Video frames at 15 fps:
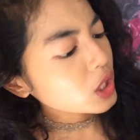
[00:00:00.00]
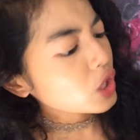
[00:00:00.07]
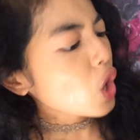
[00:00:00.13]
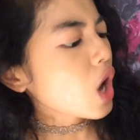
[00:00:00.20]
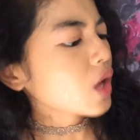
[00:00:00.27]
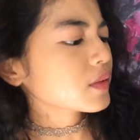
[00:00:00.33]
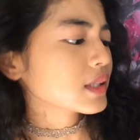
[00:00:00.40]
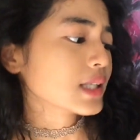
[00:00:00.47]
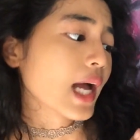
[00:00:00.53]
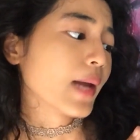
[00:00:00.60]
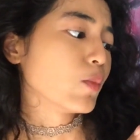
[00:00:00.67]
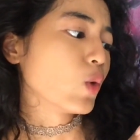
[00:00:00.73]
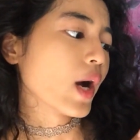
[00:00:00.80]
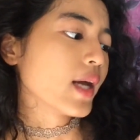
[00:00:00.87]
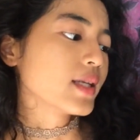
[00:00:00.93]
called the
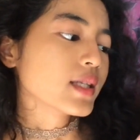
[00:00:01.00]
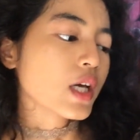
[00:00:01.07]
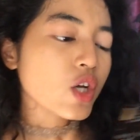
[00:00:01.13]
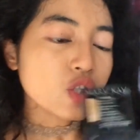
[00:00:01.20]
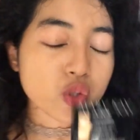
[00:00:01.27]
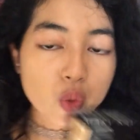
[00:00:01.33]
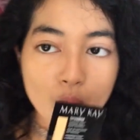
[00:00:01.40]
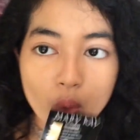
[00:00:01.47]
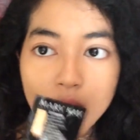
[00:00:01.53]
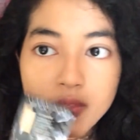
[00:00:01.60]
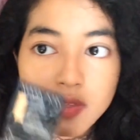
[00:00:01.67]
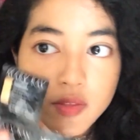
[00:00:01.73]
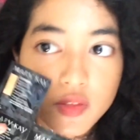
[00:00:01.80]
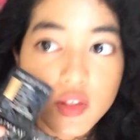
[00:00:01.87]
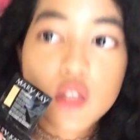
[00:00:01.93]
Time Wise. So
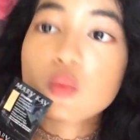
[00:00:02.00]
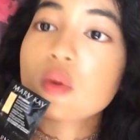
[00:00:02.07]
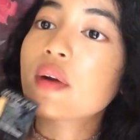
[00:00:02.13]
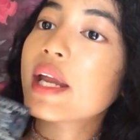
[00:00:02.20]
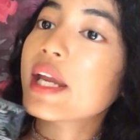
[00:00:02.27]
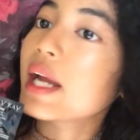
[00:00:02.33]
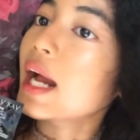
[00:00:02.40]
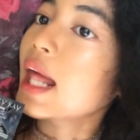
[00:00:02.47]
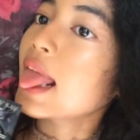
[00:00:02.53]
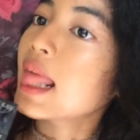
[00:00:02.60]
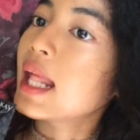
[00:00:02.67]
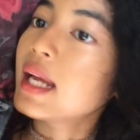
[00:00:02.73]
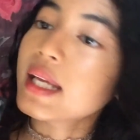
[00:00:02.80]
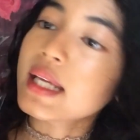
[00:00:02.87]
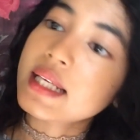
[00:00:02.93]
this one right here
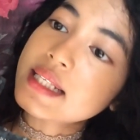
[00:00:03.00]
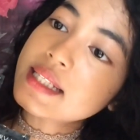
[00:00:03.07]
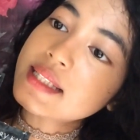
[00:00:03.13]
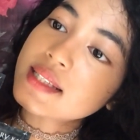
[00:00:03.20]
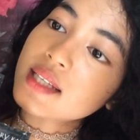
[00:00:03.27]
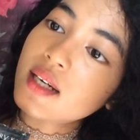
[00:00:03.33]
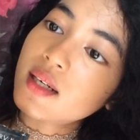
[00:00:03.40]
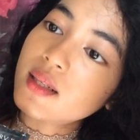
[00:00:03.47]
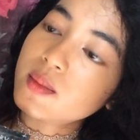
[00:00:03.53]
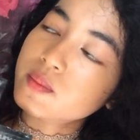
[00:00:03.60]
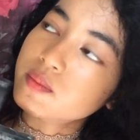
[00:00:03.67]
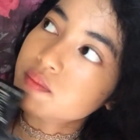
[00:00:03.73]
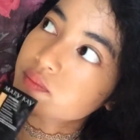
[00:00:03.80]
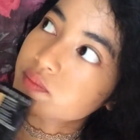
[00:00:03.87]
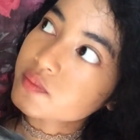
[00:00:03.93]
is
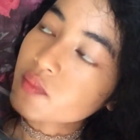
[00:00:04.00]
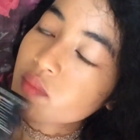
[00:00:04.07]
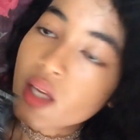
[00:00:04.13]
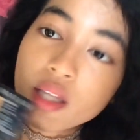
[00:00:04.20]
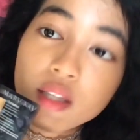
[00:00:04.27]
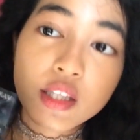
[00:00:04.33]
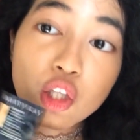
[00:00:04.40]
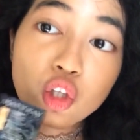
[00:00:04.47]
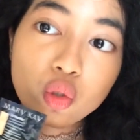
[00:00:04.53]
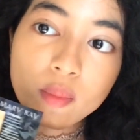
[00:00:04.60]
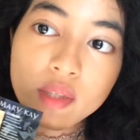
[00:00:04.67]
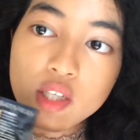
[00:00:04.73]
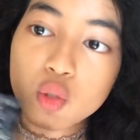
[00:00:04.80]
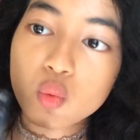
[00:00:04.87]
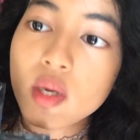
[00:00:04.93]
the
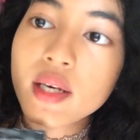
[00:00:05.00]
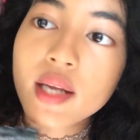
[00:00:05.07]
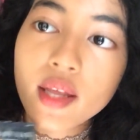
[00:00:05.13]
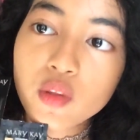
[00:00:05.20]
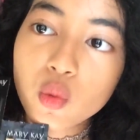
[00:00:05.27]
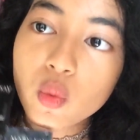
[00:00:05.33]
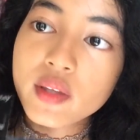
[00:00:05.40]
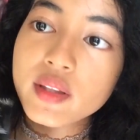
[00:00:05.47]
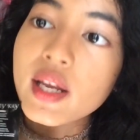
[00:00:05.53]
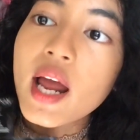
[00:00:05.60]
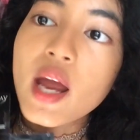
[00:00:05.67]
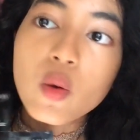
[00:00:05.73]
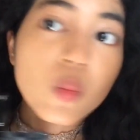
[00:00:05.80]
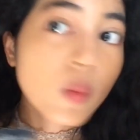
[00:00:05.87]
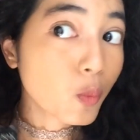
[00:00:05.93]
luminous one, and the one that
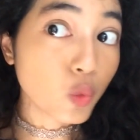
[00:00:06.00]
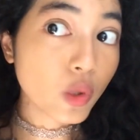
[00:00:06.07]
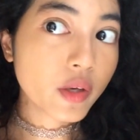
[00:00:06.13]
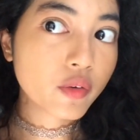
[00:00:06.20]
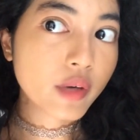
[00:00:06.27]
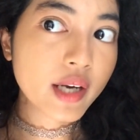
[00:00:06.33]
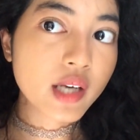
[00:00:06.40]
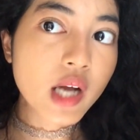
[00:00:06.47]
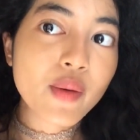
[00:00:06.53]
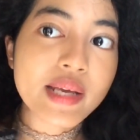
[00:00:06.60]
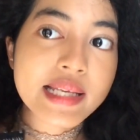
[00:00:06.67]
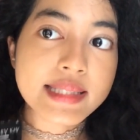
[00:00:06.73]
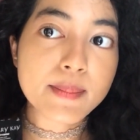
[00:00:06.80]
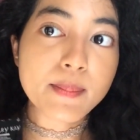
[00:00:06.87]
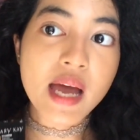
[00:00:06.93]
I'm wearing right now
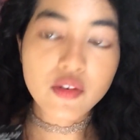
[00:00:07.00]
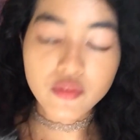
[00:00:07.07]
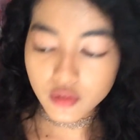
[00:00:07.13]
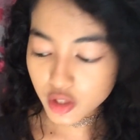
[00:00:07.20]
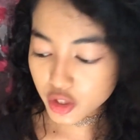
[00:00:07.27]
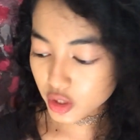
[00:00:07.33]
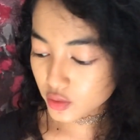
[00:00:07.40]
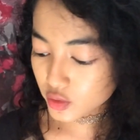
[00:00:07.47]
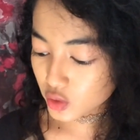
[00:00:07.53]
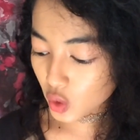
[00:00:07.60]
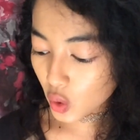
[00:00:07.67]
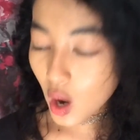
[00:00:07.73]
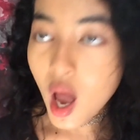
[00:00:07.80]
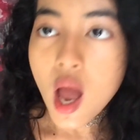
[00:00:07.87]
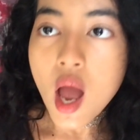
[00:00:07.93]
is the matte version.
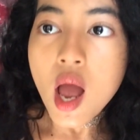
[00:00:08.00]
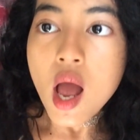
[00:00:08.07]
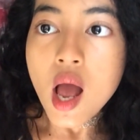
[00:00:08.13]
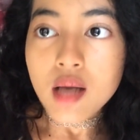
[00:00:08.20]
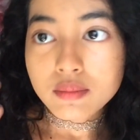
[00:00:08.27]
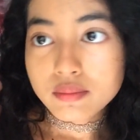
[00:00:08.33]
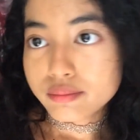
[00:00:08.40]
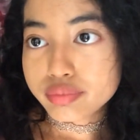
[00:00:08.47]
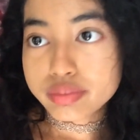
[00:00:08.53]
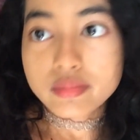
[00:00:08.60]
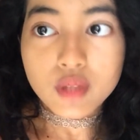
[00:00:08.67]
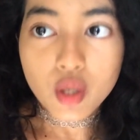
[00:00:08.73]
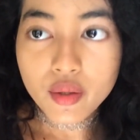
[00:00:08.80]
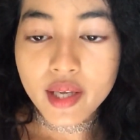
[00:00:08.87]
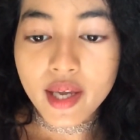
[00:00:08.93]
So
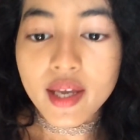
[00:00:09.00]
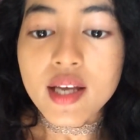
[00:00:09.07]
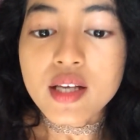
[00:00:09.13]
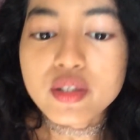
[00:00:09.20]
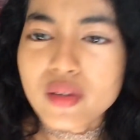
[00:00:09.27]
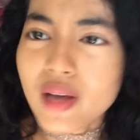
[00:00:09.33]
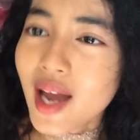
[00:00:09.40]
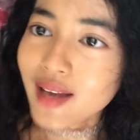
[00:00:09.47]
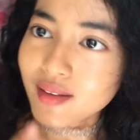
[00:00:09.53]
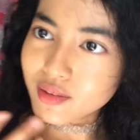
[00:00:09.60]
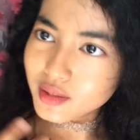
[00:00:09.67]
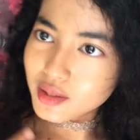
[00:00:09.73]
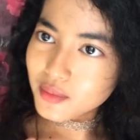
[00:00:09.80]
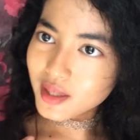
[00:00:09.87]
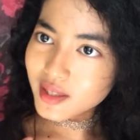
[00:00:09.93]
okay, so
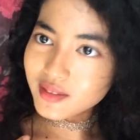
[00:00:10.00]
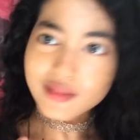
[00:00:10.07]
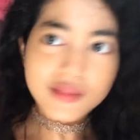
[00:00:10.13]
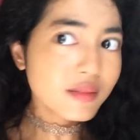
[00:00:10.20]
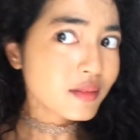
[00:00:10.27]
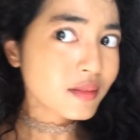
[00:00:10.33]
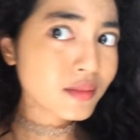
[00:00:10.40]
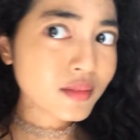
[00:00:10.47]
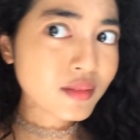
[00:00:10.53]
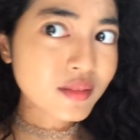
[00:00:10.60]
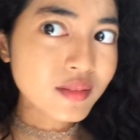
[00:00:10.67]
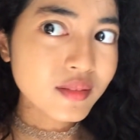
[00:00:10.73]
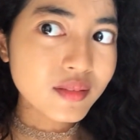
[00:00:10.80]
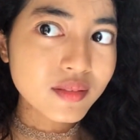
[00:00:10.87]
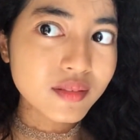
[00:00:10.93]
you know what?
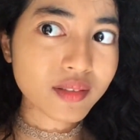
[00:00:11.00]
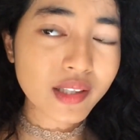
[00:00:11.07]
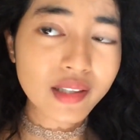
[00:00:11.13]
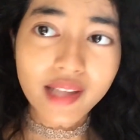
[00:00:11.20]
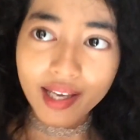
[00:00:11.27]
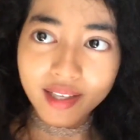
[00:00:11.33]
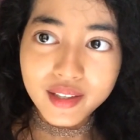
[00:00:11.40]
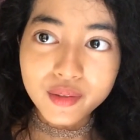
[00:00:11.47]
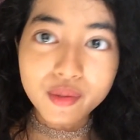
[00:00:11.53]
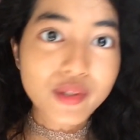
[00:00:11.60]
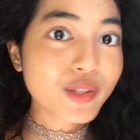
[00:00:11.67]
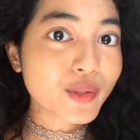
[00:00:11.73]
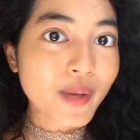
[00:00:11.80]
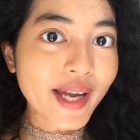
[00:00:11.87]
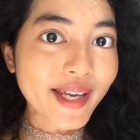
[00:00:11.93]
The lighting
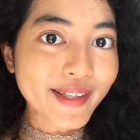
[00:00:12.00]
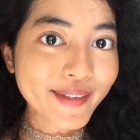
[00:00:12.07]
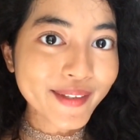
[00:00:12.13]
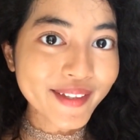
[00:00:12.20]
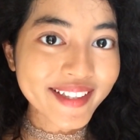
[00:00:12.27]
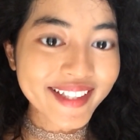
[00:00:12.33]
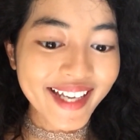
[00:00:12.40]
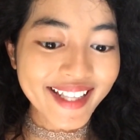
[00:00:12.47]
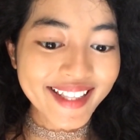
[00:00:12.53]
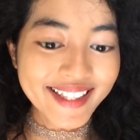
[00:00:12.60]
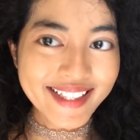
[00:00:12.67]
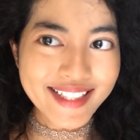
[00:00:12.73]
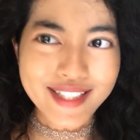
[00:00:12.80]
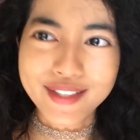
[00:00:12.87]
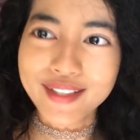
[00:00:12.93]
looks quite good like
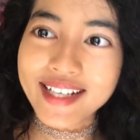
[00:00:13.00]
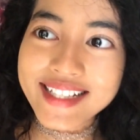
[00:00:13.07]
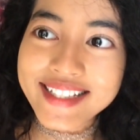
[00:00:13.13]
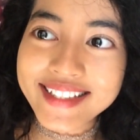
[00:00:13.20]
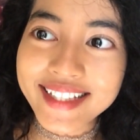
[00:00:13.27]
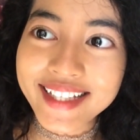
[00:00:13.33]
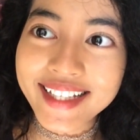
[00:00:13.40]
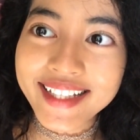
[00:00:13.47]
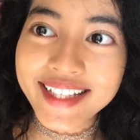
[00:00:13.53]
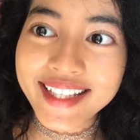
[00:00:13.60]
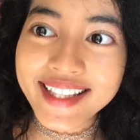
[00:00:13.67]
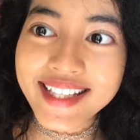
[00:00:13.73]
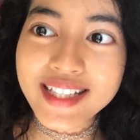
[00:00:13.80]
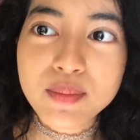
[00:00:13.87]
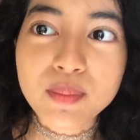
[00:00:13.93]
this. Should I stay like
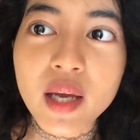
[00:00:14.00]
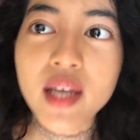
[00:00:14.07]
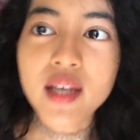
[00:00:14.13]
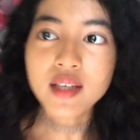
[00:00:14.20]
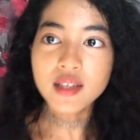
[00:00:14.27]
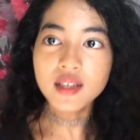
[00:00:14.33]
this? But